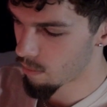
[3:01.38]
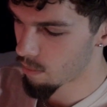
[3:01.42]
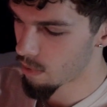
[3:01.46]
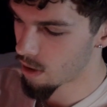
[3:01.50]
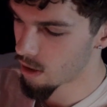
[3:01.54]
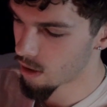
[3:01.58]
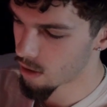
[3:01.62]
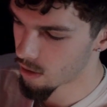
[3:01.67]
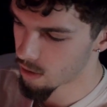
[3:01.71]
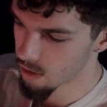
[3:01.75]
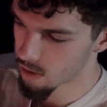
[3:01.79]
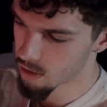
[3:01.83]

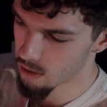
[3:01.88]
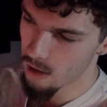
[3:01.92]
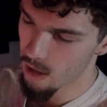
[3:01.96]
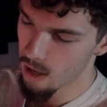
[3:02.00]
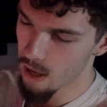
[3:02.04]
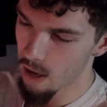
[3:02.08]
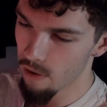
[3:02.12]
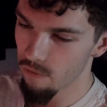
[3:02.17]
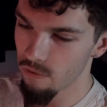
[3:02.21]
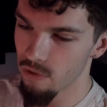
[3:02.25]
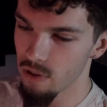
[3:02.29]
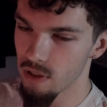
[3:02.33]
because it
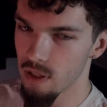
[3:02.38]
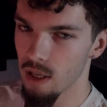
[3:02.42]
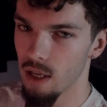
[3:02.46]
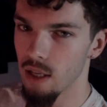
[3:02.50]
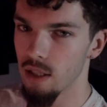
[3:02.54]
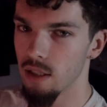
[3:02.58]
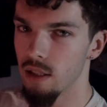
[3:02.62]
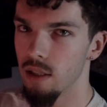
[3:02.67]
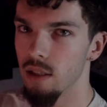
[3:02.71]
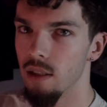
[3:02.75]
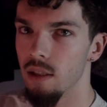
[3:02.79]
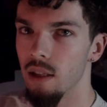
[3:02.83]

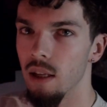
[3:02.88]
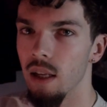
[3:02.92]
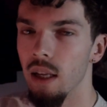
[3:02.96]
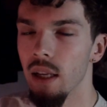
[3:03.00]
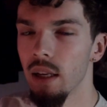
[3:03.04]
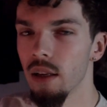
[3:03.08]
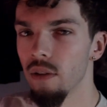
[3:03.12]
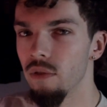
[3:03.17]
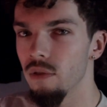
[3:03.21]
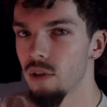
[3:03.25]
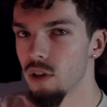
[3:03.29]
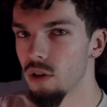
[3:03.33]
emphasizes the
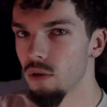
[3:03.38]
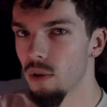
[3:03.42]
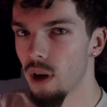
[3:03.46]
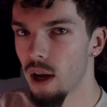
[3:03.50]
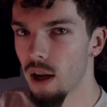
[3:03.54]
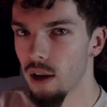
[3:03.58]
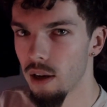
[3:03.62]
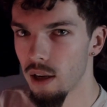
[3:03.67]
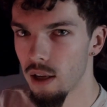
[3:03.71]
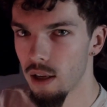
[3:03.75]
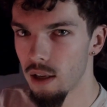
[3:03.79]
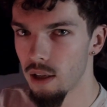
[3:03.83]

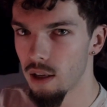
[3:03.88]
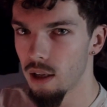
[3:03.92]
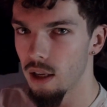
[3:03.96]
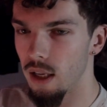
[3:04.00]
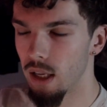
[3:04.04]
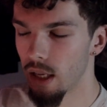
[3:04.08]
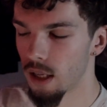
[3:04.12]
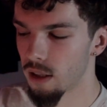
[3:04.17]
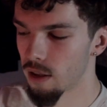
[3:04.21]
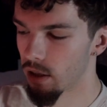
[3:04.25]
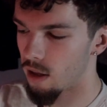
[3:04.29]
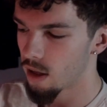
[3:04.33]
individuality
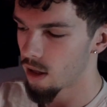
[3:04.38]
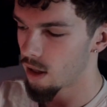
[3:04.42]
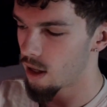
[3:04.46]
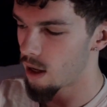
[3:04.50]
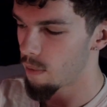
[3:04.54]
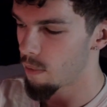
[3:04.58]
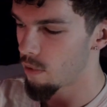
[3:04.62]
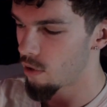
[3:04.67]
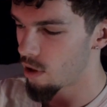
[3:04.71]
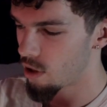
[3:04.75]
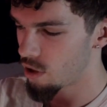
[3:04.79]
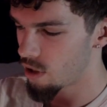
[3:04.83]
and the
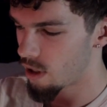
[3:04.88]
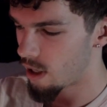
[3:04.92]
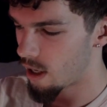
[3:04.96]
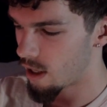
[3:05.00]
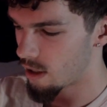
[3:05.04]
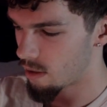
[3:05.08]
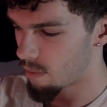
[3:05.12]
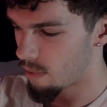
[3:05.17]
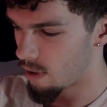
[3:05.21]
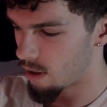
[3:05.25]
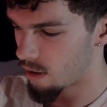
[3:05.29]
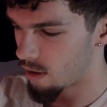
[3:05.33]
collaboration
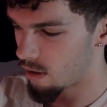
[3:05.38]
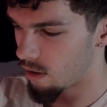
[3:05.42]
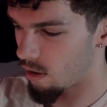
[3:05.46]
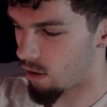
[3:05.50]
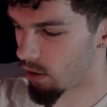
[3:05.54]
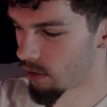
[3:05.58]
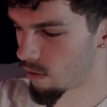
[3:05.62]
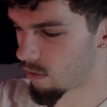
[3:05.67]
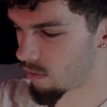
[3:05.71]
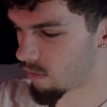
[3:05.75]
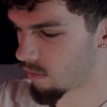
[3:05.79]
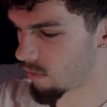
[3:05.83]
aspect
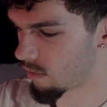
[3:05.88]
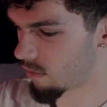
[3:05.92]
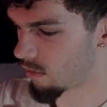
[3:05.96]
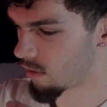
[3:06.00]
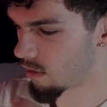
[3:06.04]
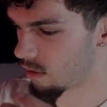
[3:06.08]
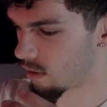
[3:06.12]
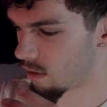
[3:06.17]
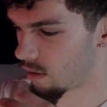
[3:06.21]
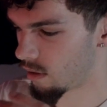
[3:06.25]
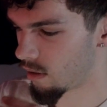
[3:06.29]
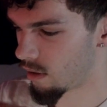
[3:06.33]
of
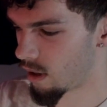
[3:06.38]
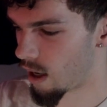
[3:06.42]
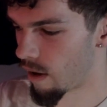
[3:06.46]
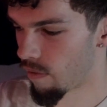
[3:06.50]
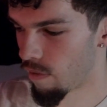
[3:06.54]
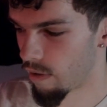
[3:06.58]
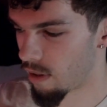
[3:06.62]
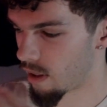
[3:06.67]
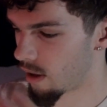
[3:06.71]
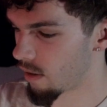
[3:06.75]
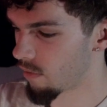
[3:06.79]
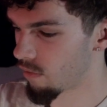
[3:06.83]

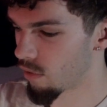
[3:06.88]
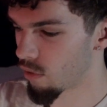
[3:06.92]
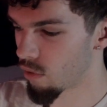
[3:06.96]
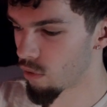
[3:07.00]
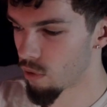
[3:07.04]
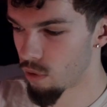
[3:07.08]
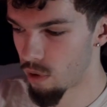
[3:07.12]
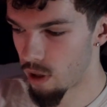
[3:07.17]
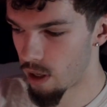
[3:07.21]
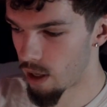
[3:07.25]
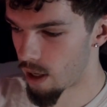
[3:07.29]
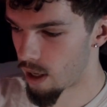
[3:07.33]
everything
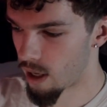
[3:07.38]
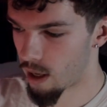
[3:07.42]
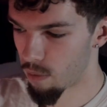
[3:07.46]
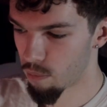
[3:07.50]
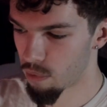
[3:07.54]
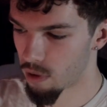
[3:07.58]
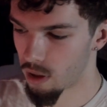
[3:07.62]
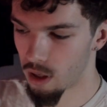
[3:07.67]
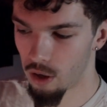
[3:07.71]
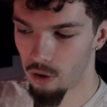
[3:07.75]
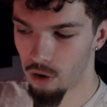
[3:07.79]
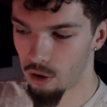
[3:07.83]
Varuni and
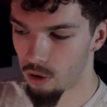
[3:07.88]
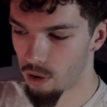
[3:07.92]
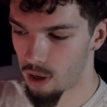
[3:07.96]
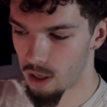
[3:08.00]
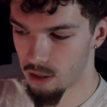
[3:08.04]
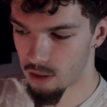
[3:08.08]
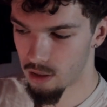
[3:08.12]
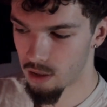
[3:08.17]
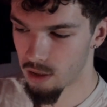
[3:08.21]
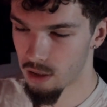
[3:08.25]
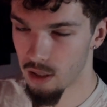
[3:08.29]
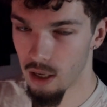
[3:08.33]
Polario
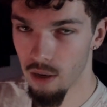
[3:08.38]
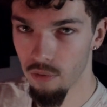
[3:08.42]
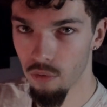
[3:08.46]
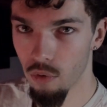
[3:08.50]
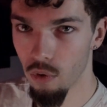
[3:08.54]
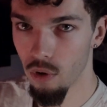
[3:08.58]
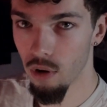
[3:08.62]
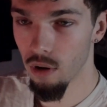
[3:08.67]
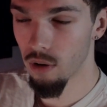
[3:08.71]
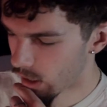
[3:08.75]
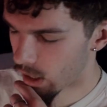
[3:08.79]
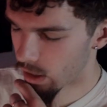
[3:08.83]
has to stand
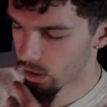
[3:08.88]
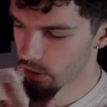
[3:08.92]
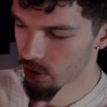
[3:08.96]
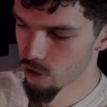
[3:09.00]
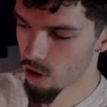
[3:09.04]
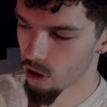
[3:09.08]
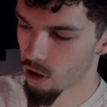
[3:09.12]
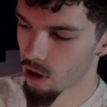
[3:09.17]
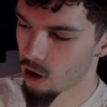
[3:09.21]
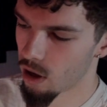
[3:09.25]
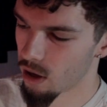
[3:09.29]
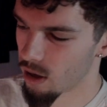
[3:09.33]
for, and the
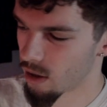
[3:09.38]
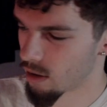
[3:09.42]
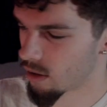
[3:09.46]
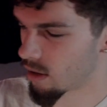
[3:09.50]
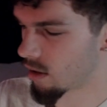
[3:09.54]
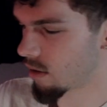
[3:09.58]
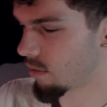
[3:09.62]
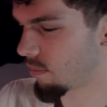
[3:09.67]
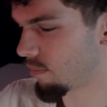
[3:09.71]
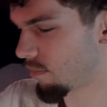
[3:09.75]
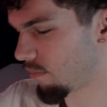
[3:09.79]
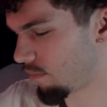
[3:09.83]
target audience
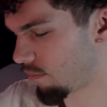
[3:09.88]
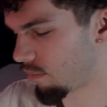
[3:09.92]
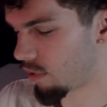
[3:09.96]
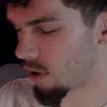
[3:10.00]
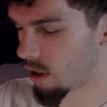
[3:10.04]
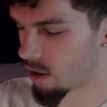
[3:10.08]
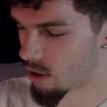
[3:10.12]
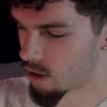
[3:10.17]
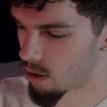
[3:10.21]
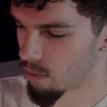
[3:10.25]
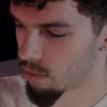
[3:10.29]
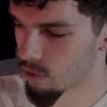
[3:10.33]
is pretty
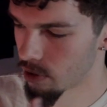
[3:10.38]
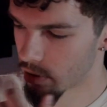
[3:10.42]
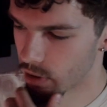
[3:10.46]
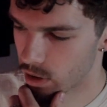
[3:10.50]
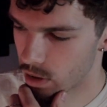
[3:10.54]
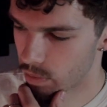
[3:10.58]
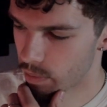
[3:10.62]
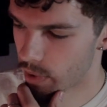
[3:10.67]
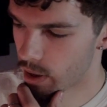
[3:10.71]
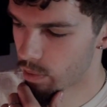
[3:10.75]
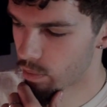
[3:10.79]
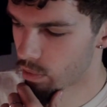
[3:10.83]
similar to the
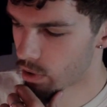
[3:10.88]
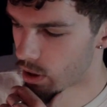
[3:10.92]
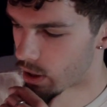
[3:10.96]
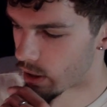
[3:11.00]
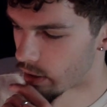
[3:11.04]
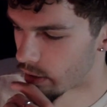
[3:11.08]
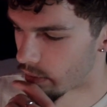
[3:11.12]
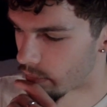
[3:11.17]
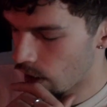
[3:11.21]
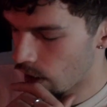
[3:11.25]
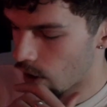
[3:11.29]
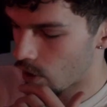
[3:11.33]
main brand.
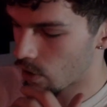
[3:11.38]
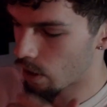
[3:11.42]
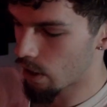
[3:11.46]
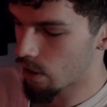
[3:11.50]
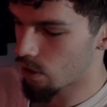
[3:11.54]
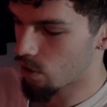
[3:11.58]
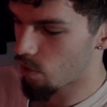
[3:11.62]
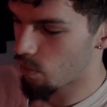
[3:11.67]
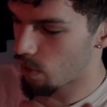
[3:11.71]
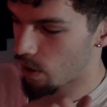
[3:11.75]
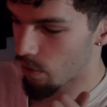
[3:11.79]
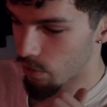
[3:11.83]
Okay,
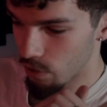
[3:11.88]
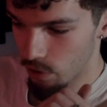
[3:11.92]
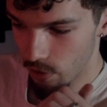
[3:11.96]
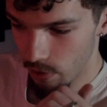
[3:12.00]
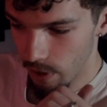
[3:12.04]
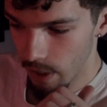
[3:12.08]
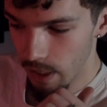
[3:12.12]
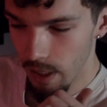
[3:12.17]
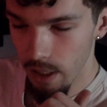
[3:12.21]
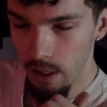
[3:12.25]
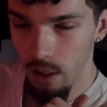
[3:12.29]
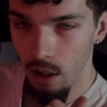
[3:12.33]
so when I was
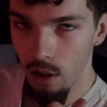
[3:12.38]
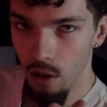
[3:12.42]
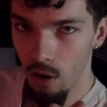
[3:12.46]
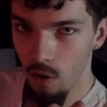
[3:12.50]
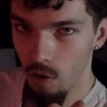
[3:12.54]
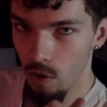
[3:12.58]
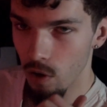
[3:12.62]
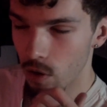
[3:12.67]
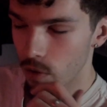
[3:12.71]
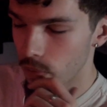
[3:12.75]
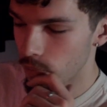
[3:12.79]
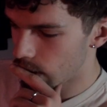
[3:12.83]
creating the
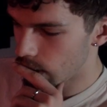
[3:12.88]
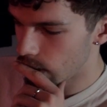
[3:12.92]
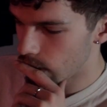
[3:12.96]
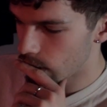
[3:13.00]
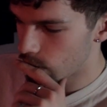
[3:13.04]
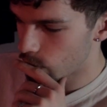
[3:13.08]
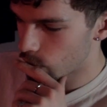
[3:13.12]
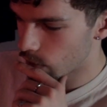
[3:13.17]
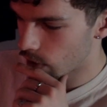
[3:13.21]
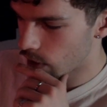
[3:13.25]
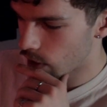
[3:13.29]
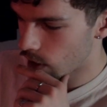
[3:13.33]
logo, these
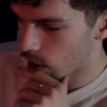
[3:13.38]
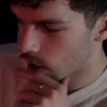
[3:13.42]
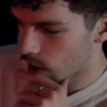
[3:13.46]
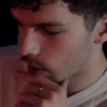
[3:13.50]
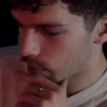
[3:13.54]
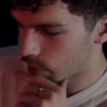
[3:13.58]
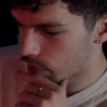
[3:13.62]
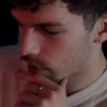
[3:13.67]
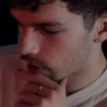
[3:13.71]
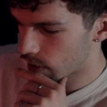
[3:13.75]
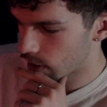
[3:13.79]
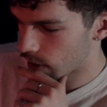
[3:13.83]
were the
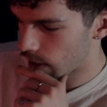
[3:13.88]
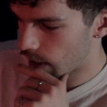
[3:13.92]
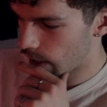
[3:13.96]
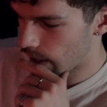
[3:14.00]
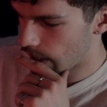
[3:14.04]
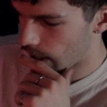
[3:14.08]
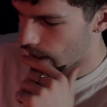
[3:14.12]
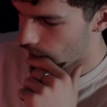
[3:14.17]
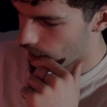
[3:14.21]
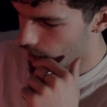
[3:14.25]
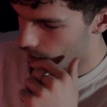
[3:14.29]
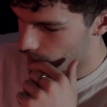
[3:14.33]
options that I
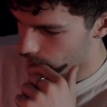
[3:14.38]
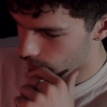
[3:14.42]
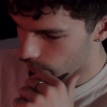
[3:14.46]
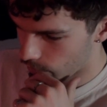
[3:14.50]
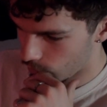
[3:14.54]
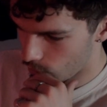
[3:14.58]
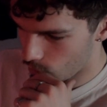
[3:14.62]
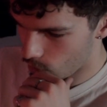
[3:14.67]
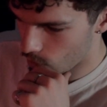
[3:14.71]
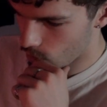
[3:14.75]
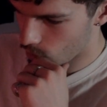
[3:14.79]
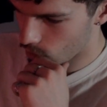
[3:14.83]
had
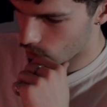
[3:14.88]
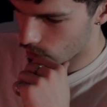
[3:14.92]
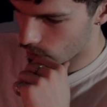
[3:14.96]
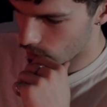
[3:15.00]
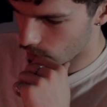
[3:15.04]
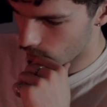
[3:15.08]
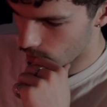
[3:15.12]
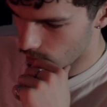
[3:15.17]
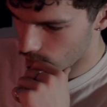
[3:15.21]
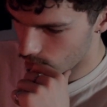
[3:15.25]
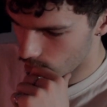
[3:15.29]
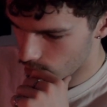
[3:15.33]
for
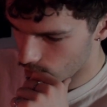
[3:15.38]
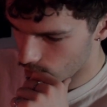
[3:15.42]
the